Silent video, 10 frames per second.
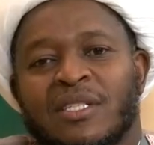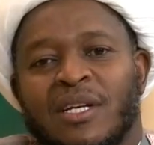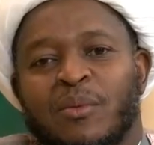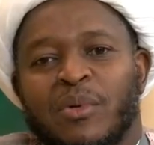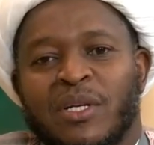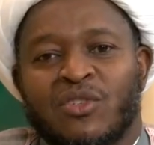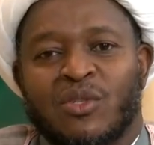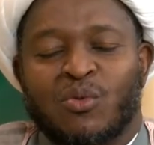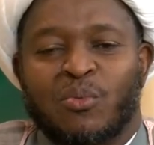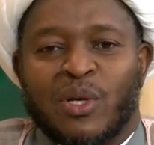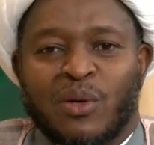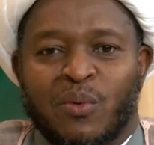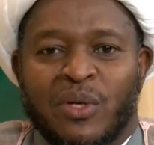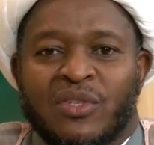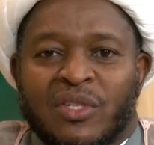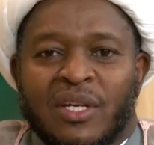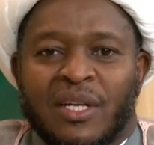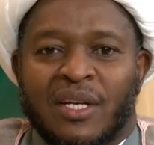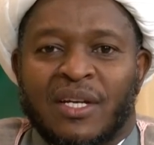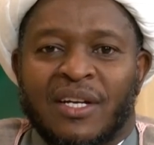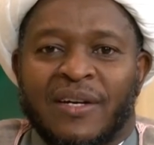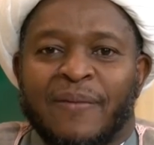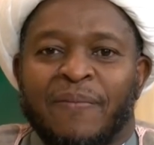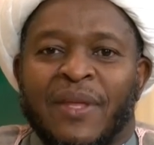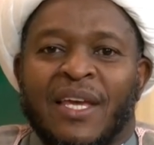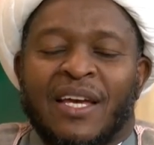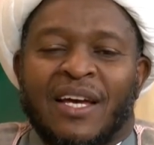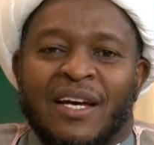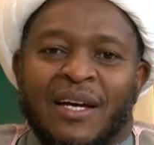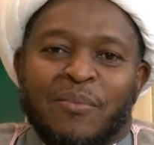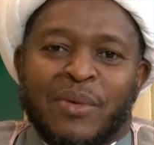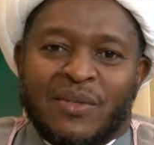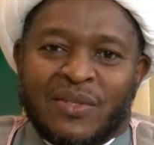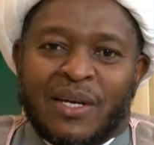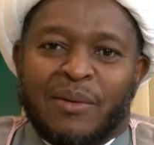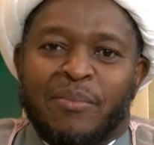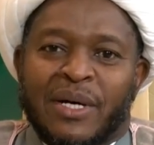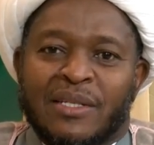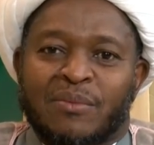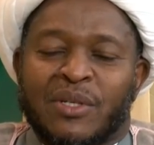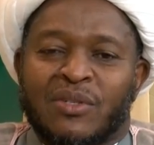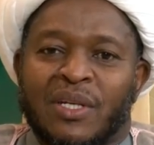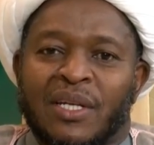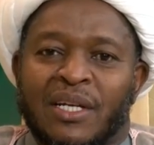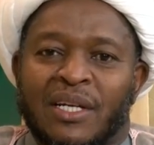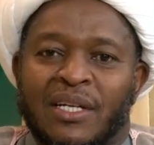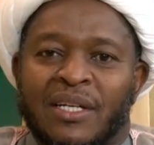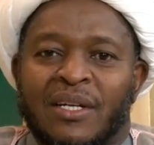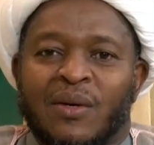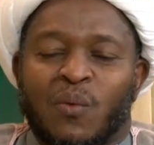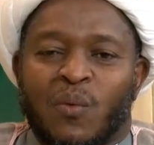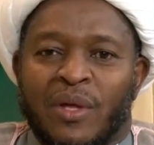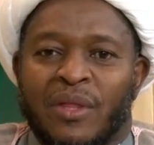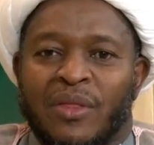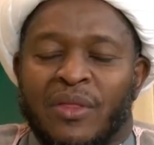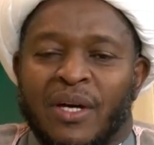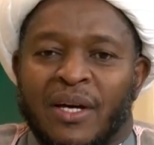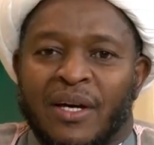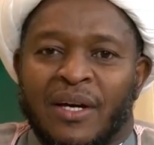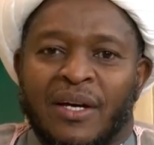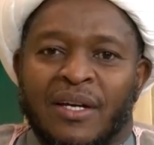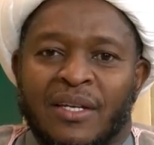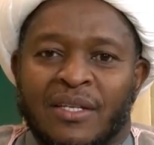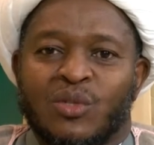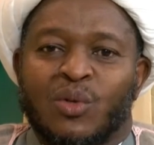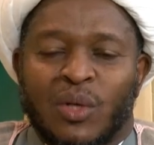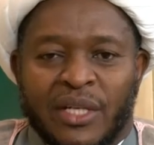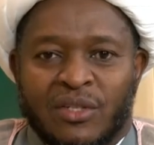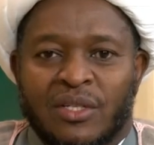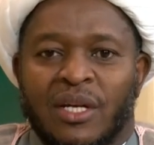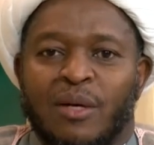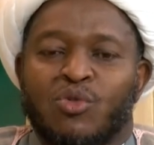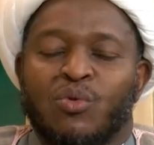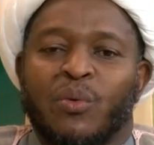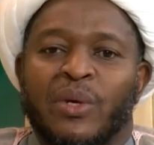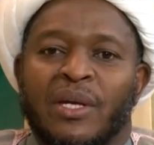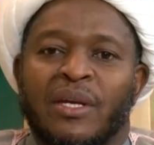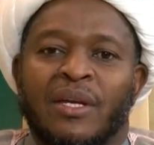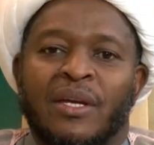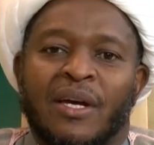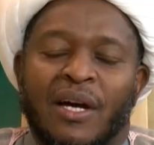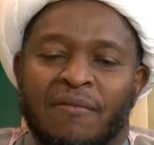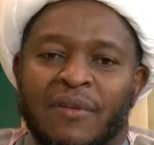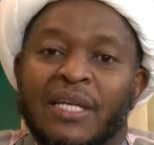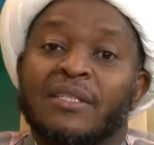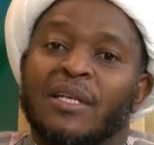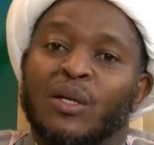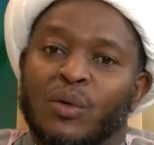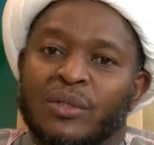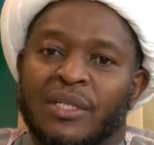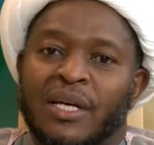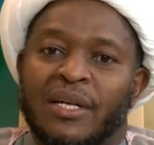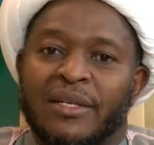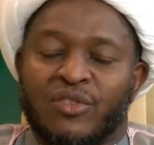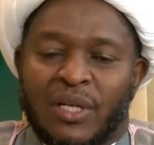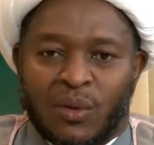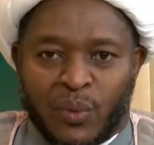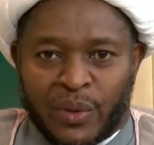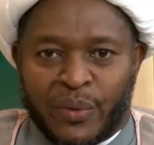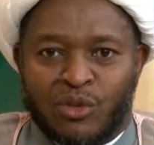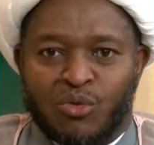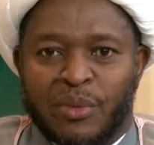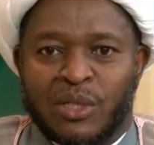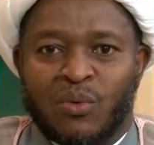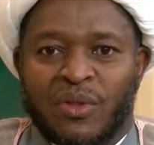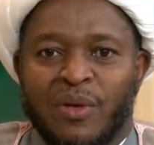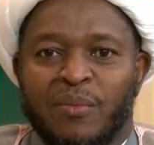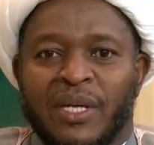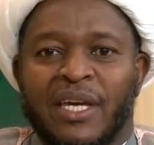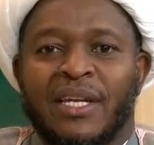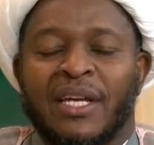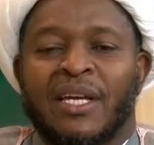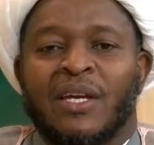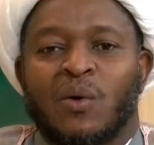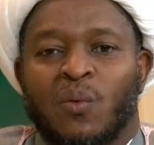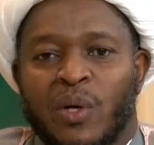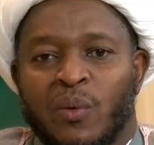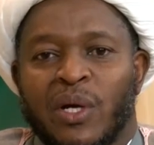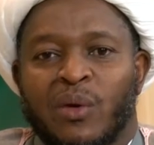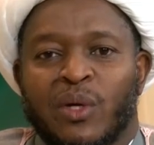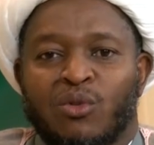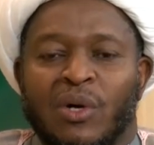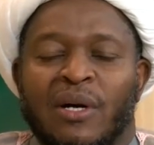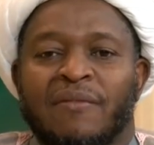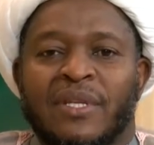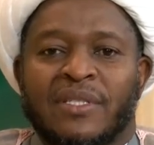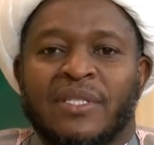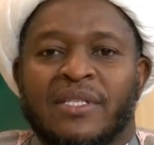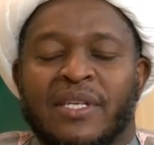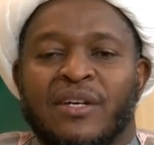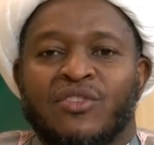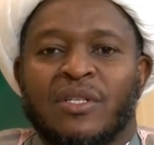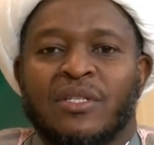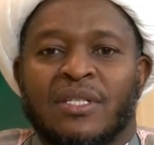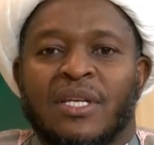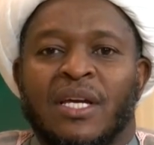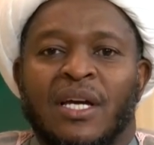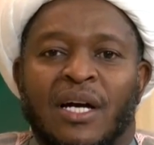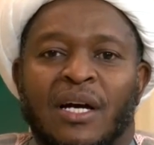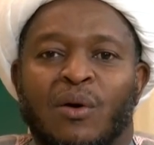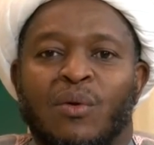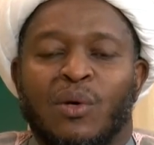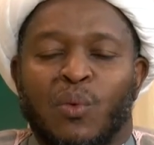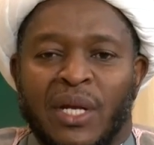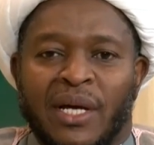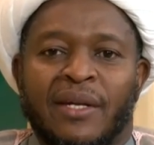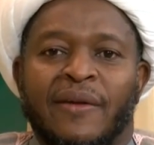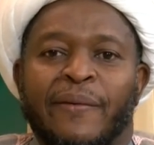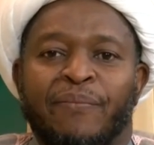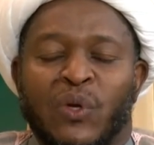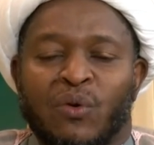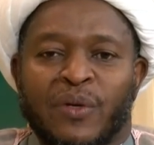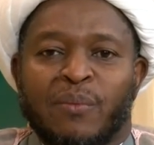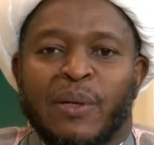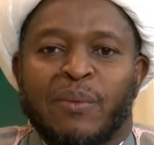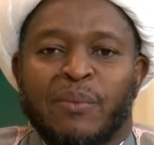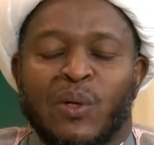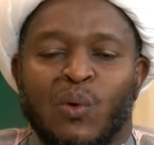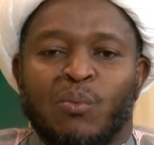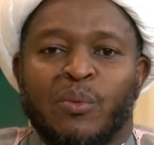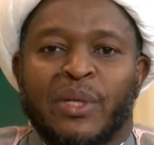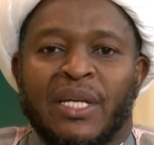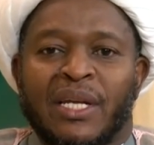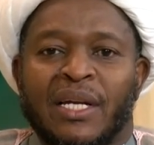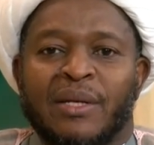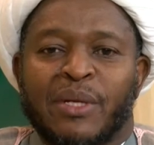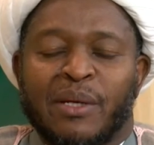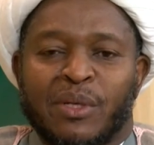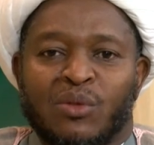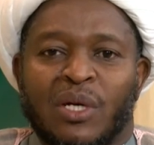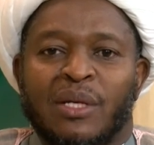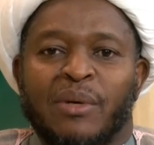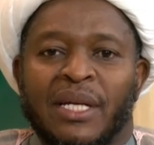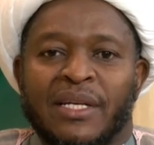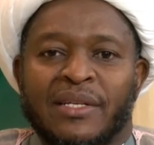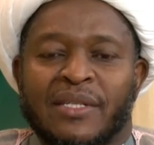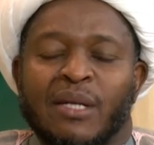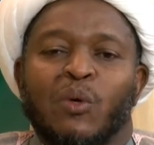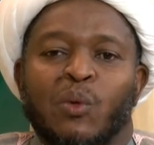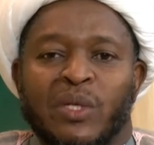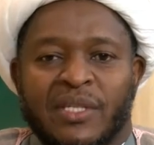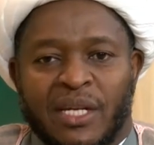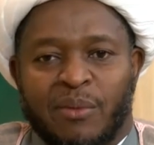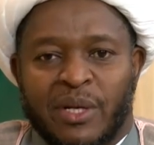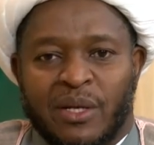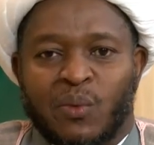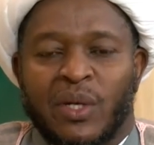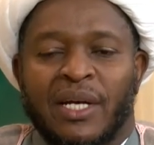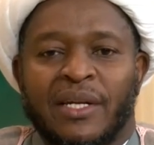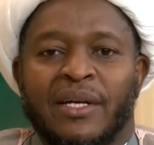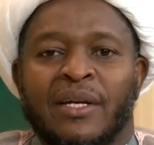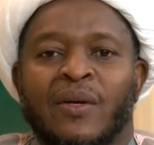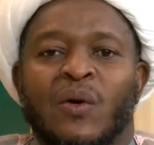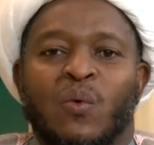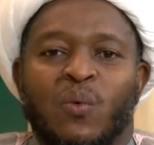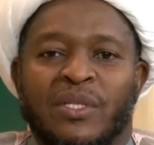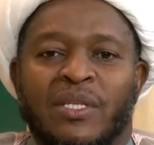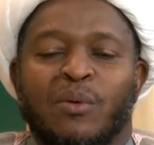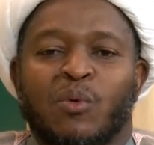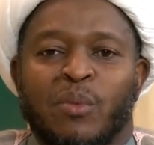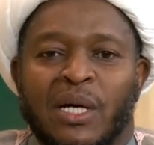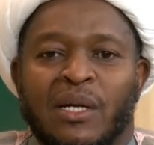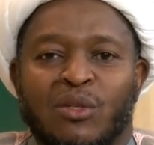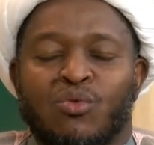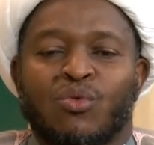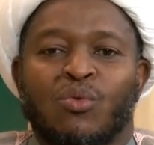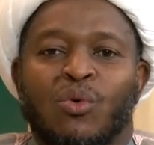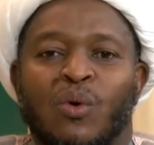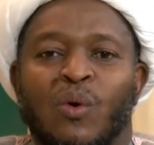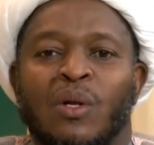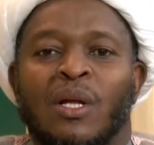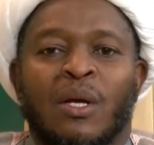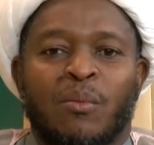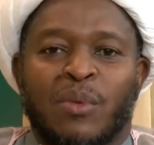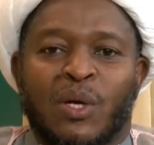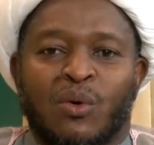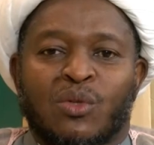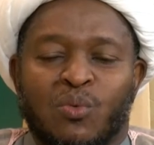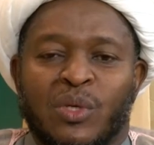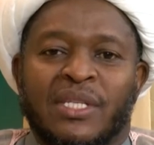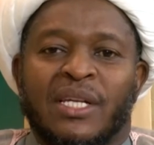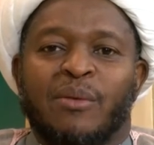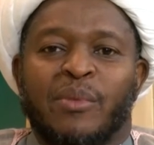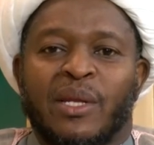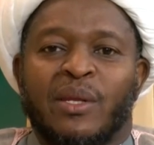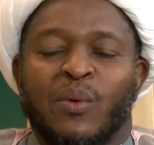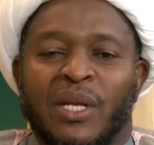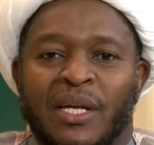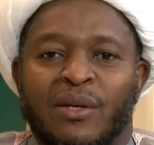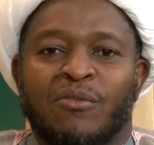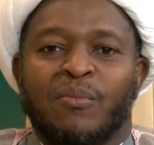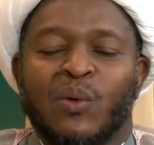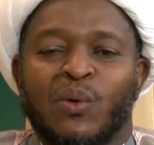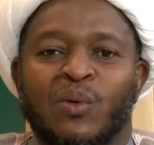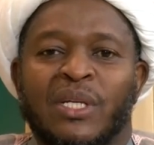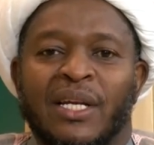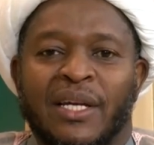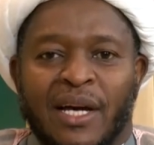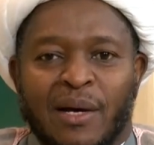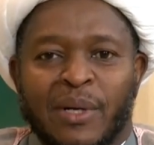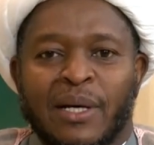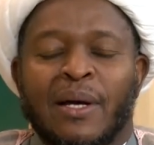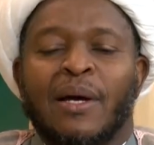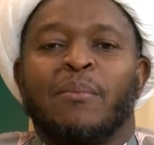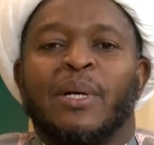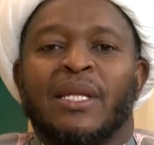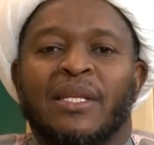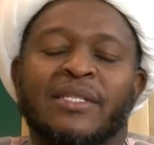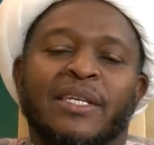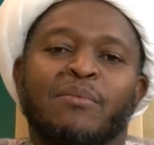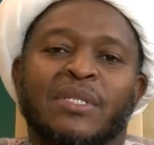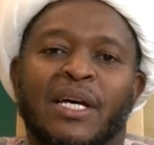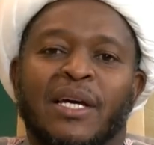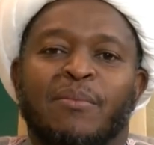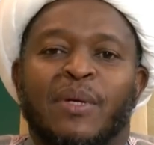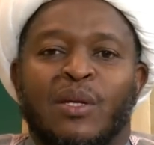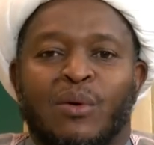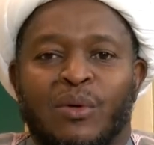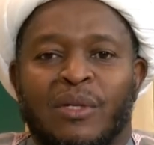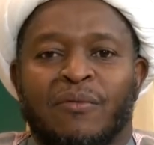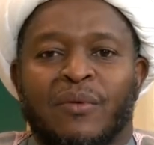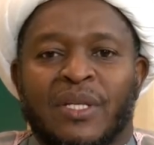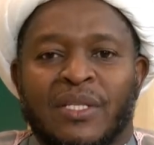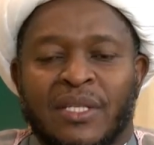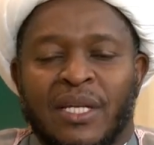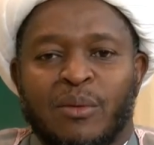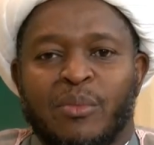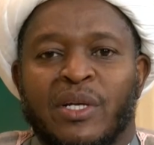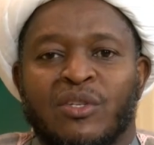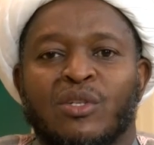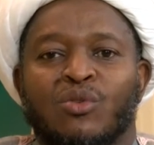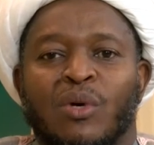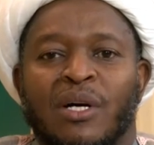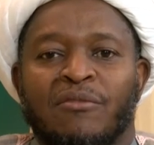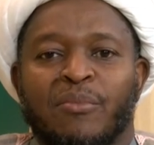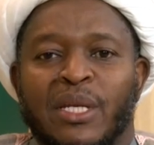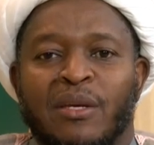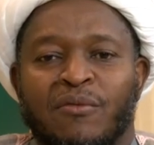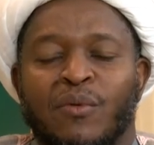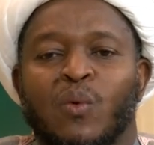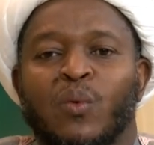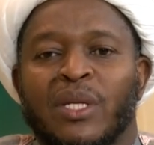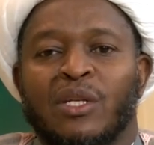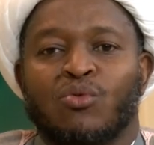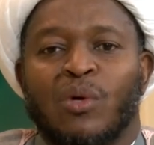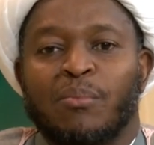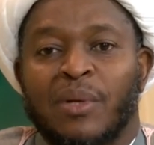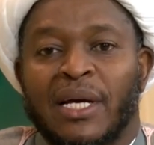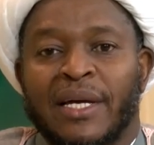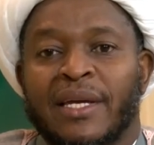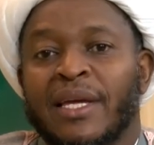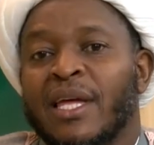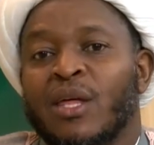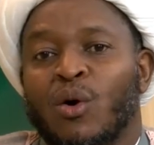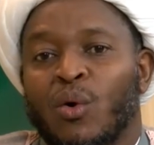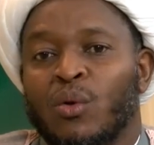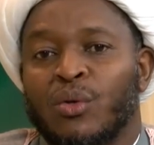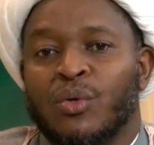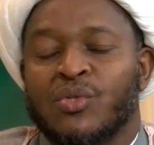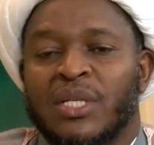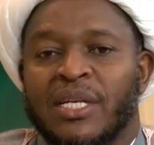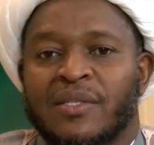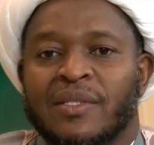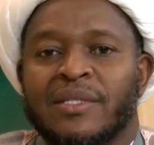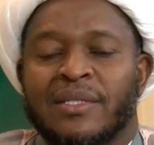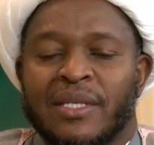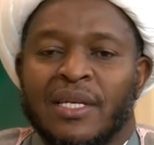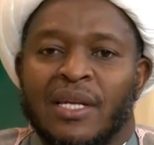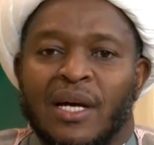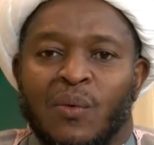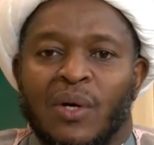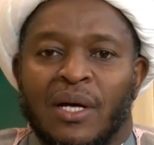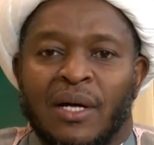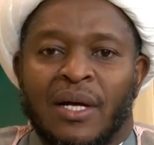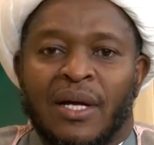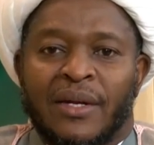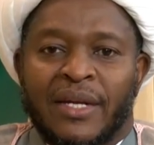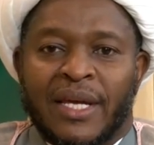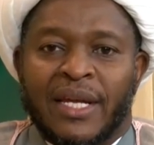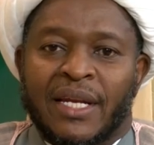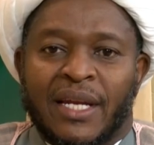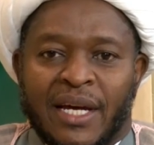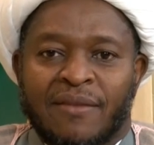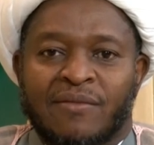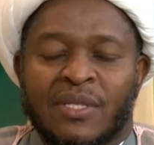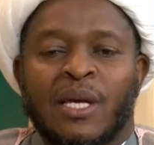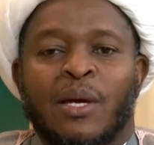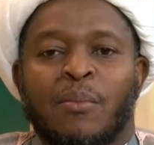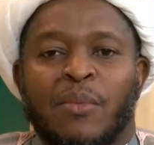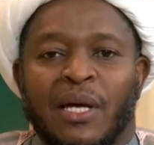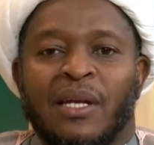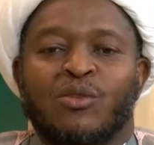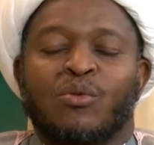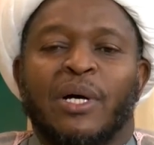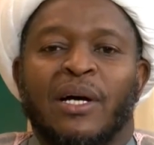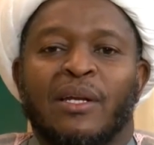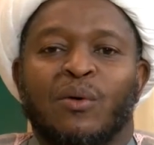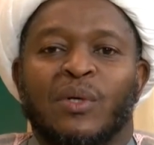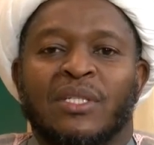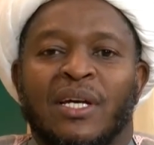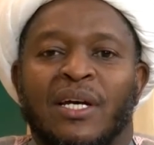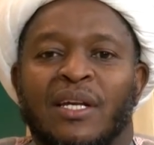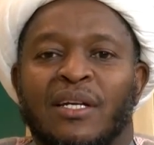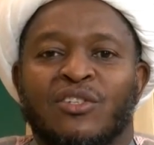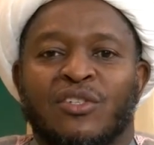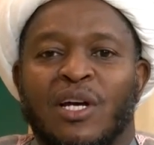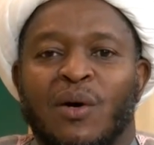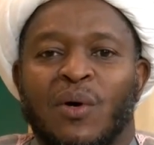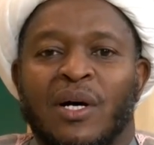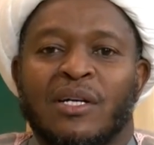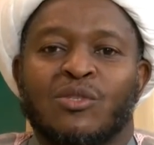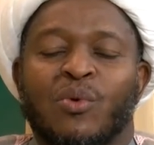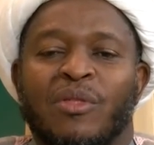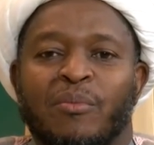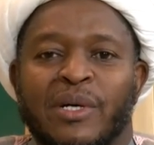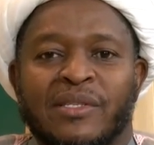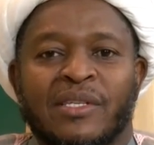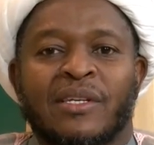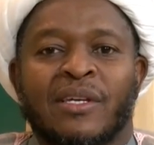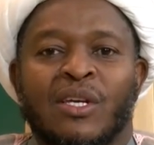a pleasure to be with Sheikh Mirza Abbas, mashallah, with his knowledge. I'm sure we have learnt a lot, and inshallah we are going to meet with him again, where we are going to have these discussions on the wilada of Imam Amirul Mu'minin Ali bin Abi Talib alayhi salam. When we celebrate the wilada, we say Mubarak to you all, because we celebrate the wilada of Maulud al-Kaaba. But at the same time, in order for this celebration to have meaningful, we need to apply all those lessons in our daily lives. May Allah subhanahu wa ta'ala shower us with mercy